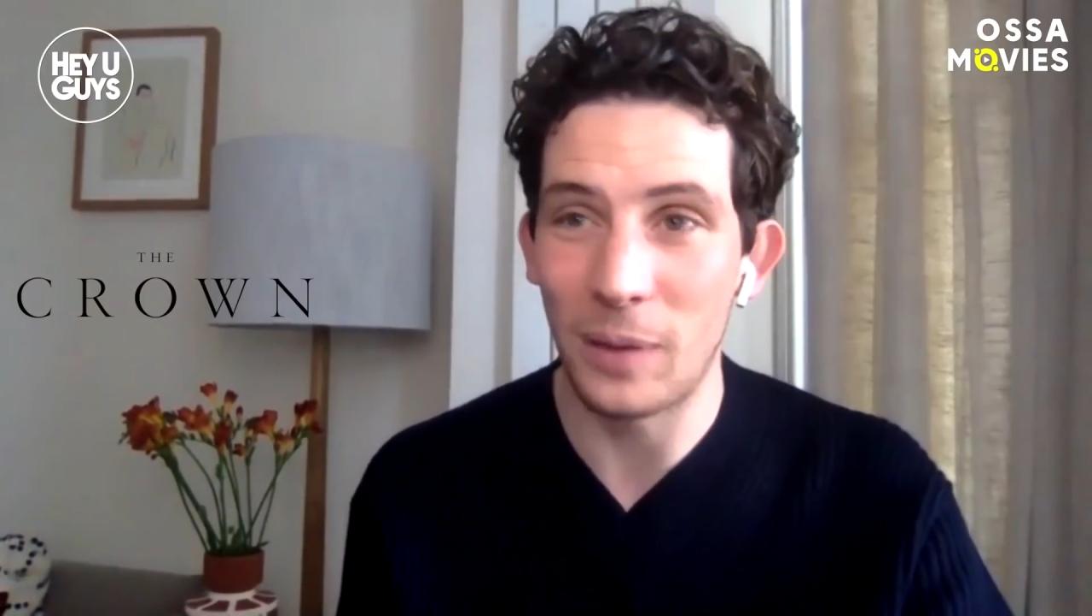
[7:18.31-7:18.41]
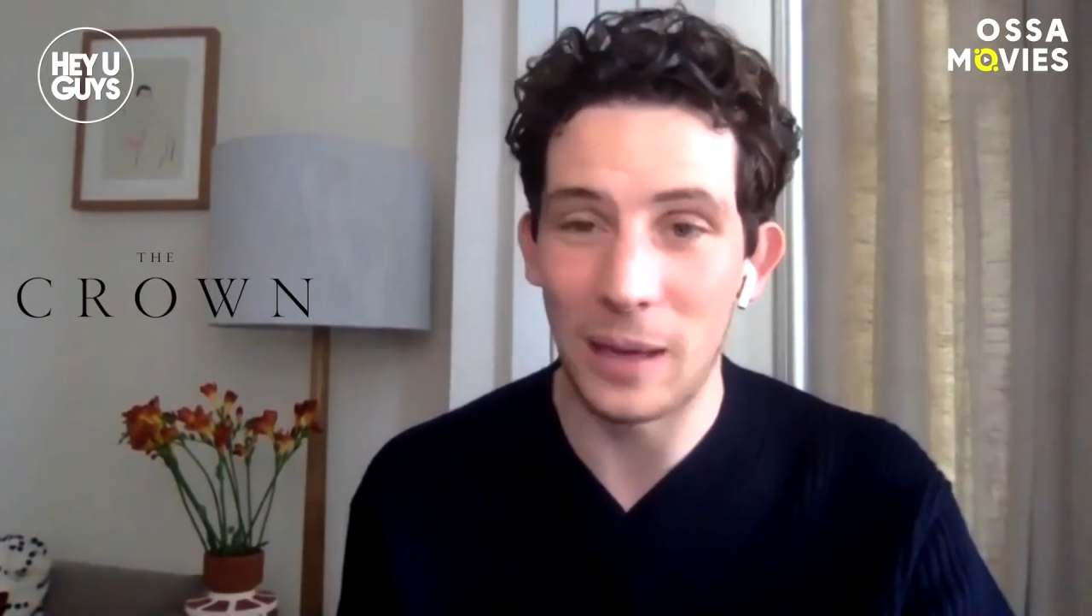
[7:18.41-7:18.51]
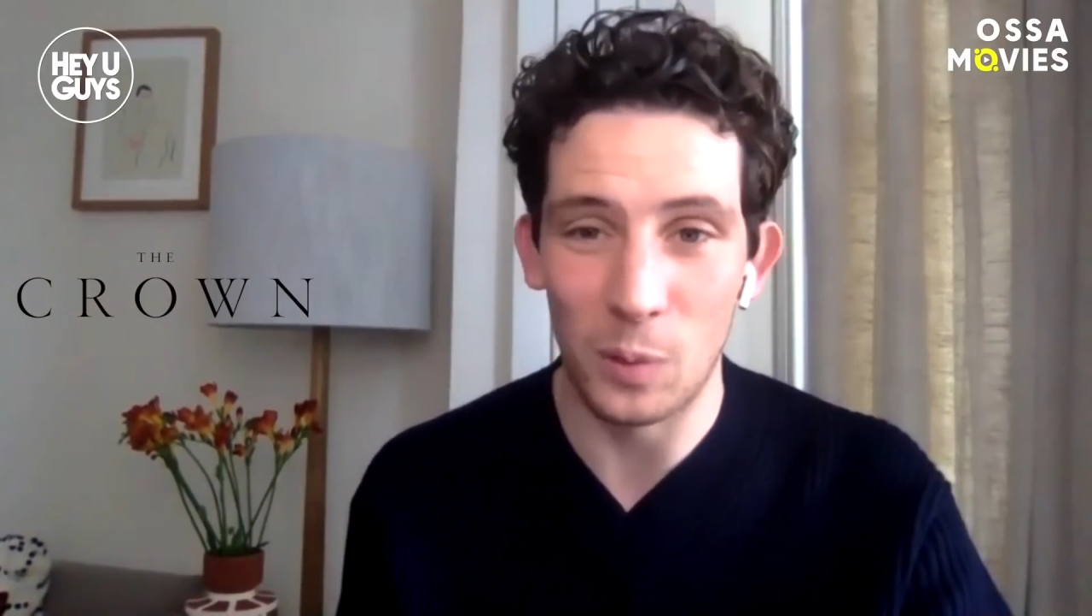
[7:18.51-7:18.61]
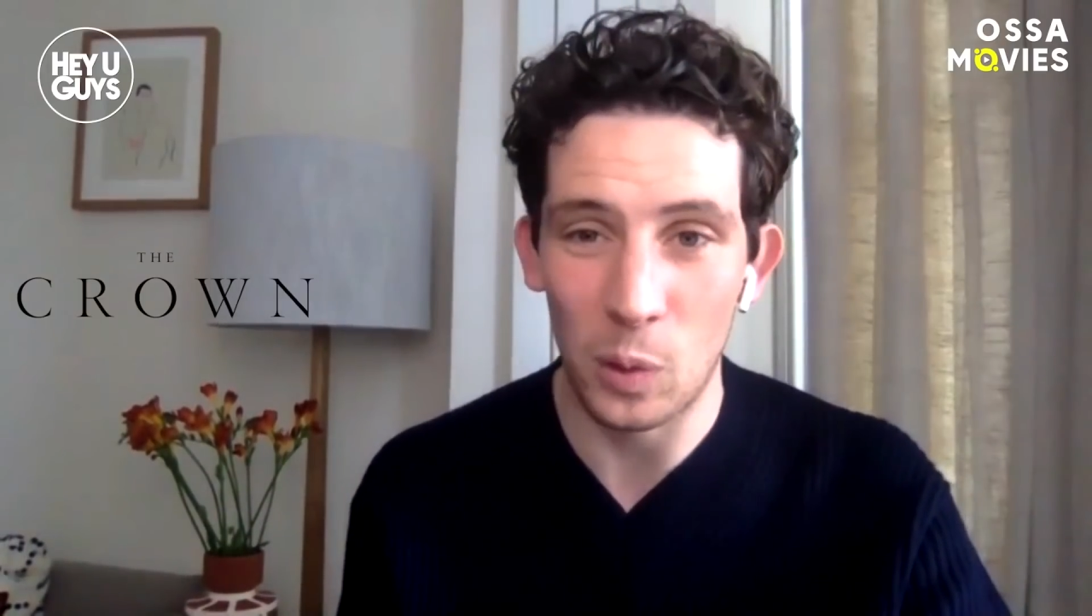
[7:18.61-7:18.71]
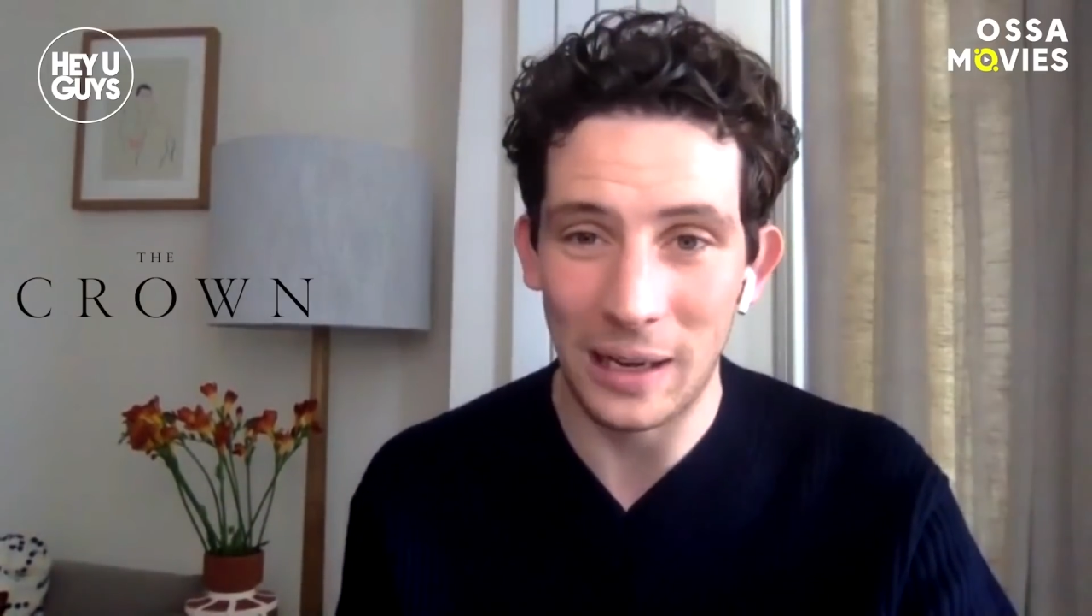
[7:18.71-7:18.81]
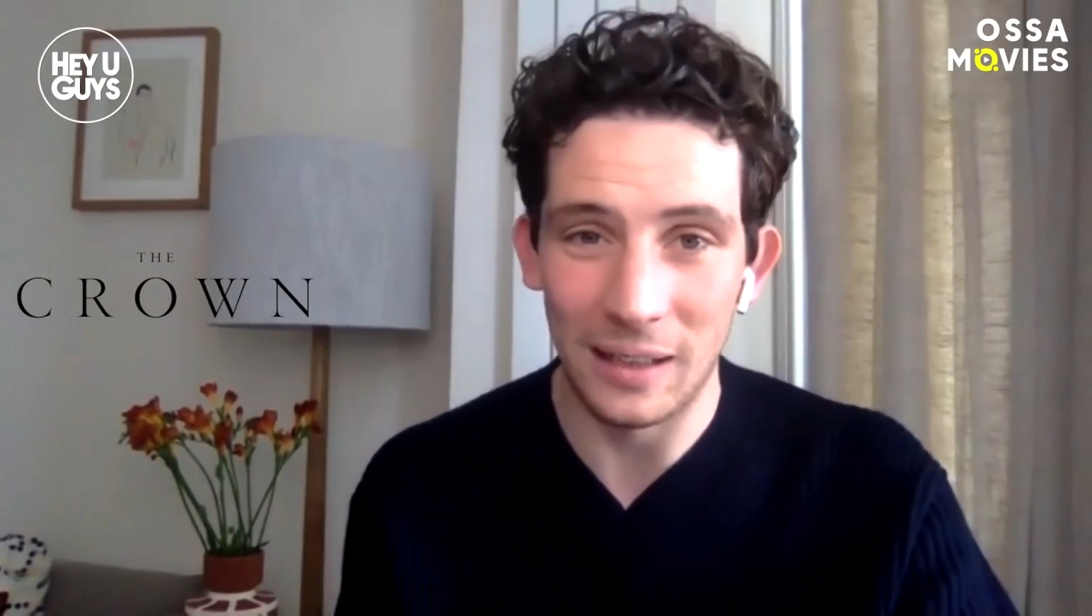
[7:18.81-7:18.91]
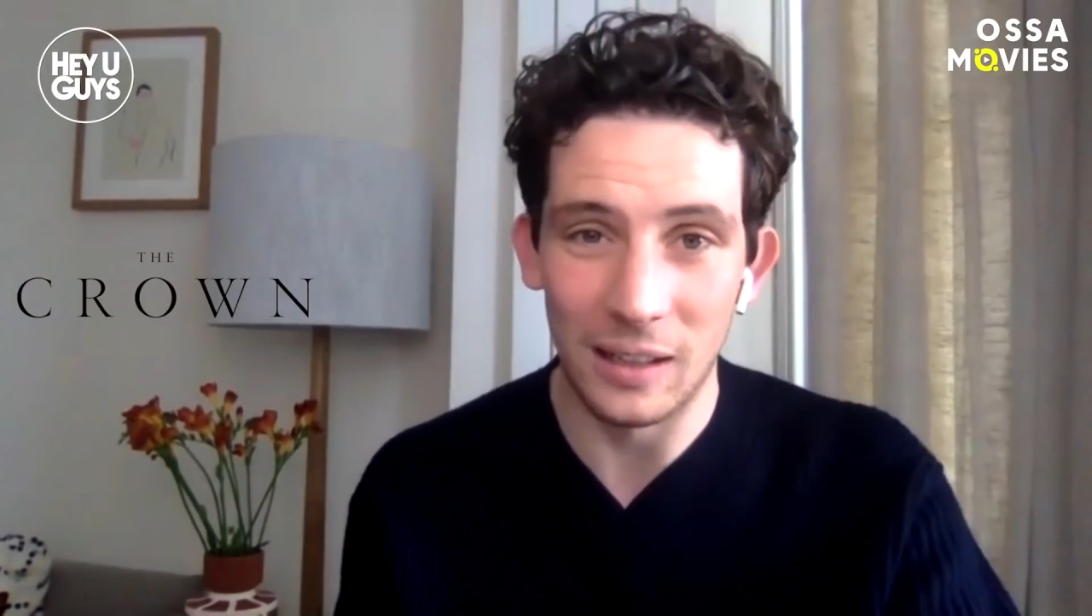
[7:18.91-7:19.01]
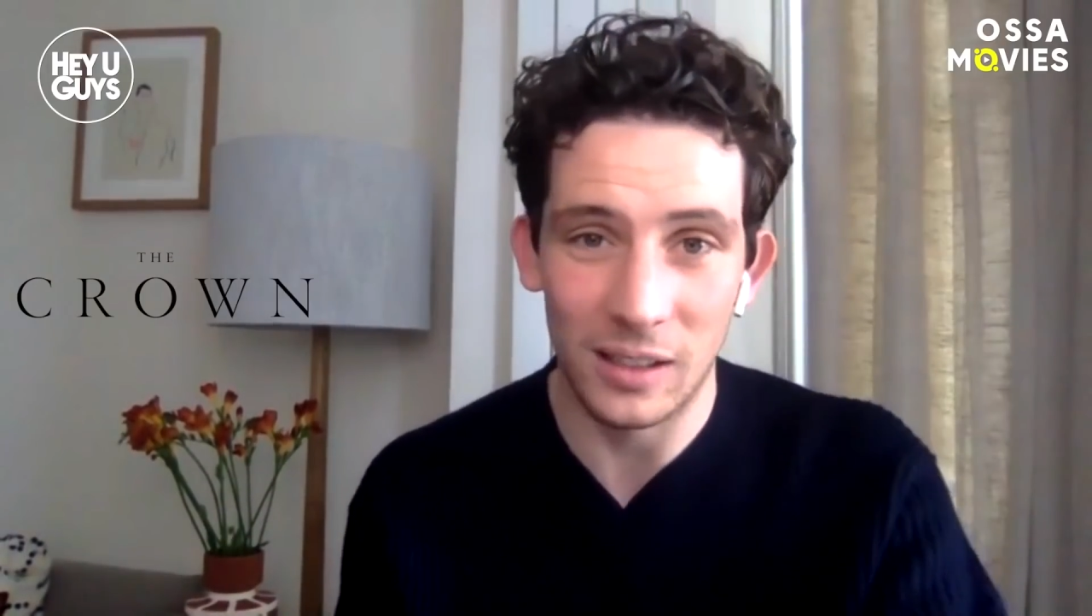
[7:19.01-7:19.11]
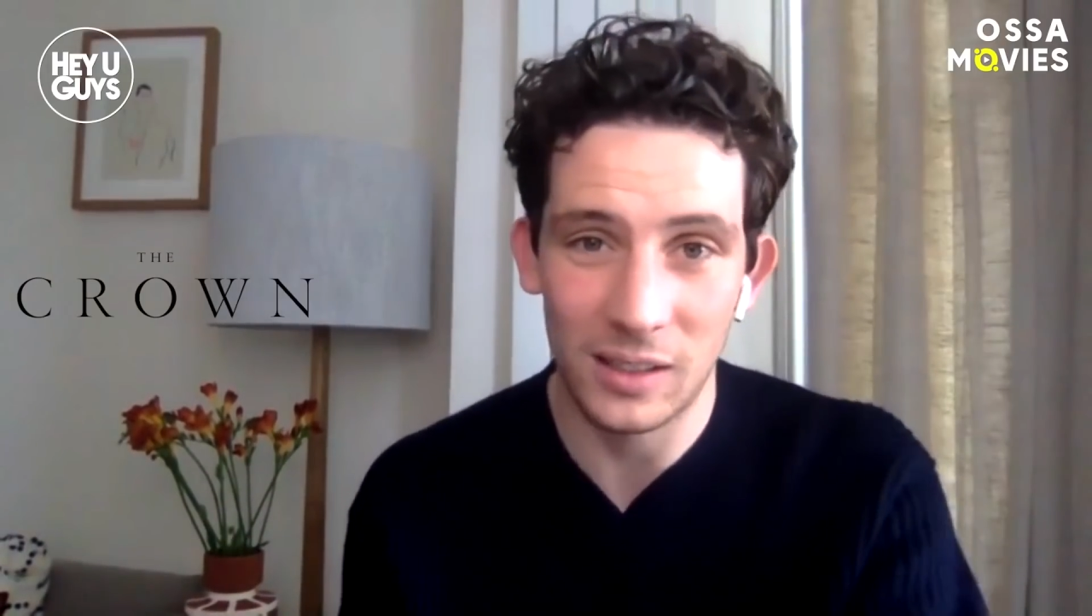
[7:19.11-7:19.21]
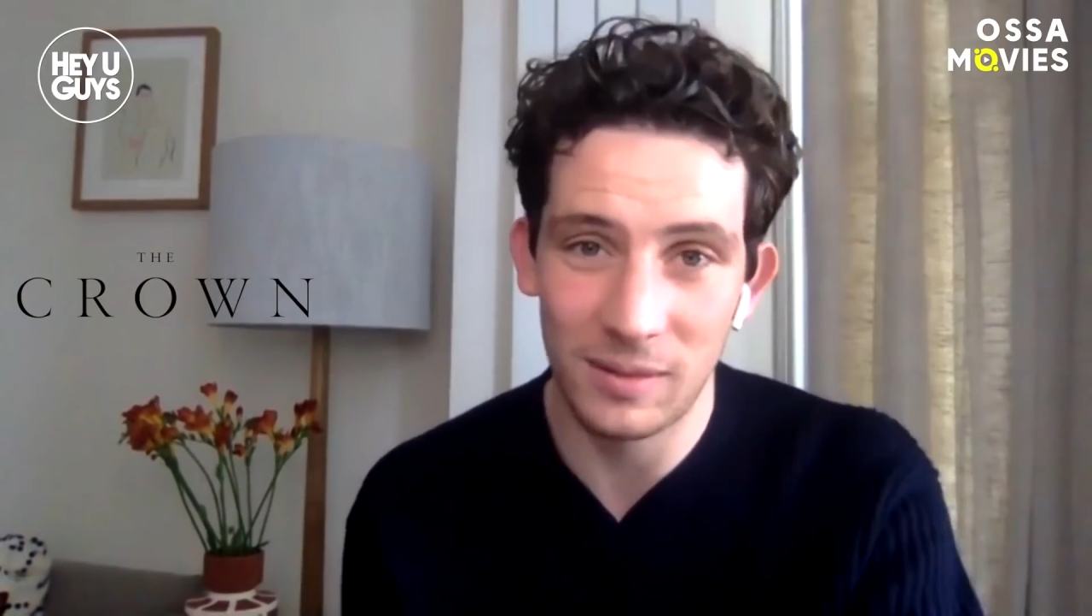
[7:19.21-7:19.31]

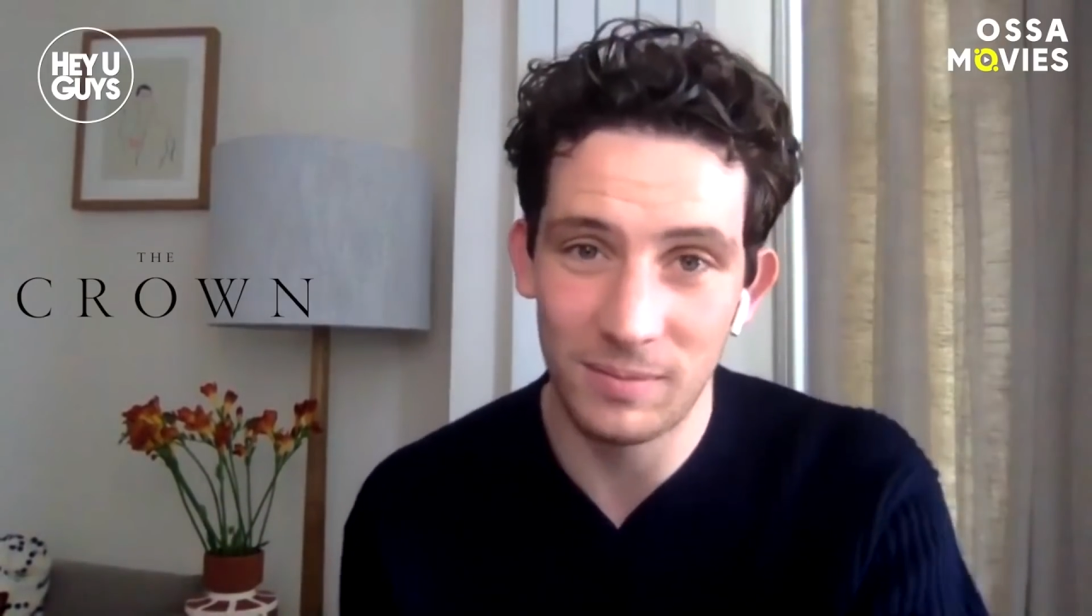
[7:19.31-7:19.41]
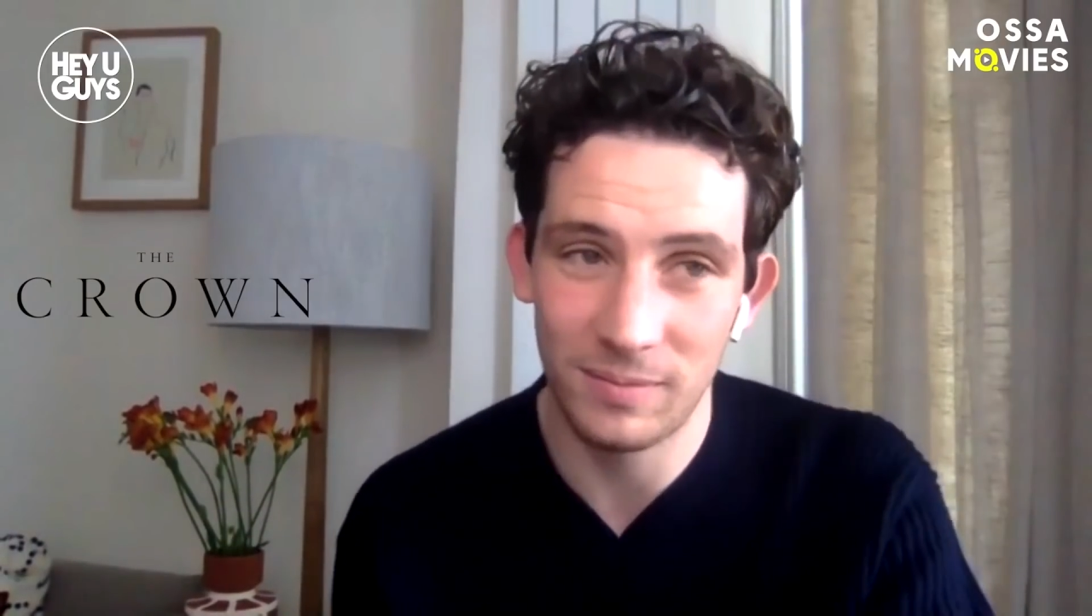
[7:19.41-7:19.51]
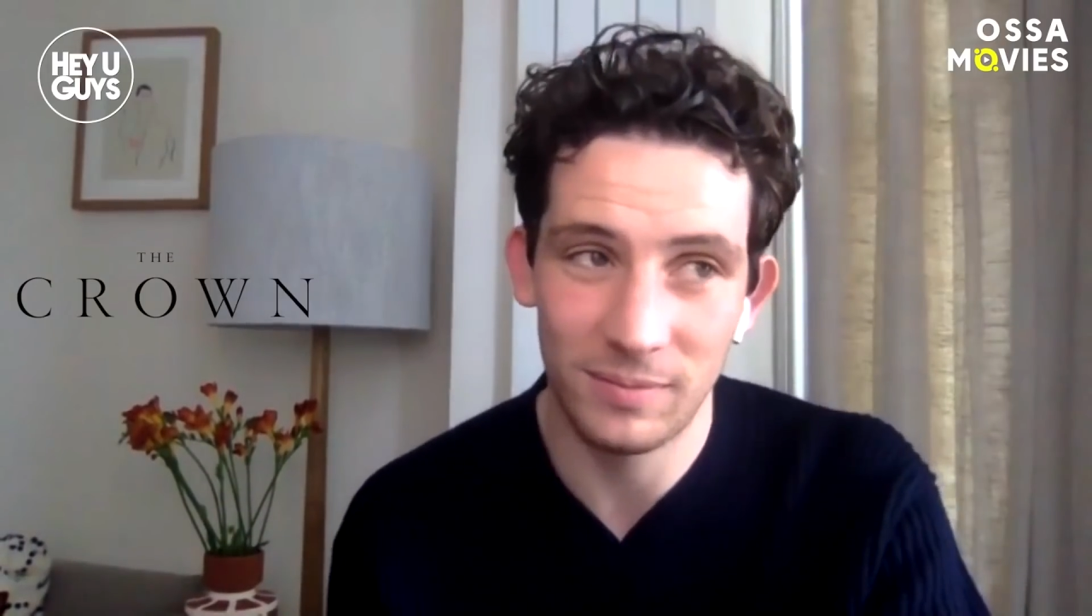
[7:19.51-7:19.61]
paperweightless.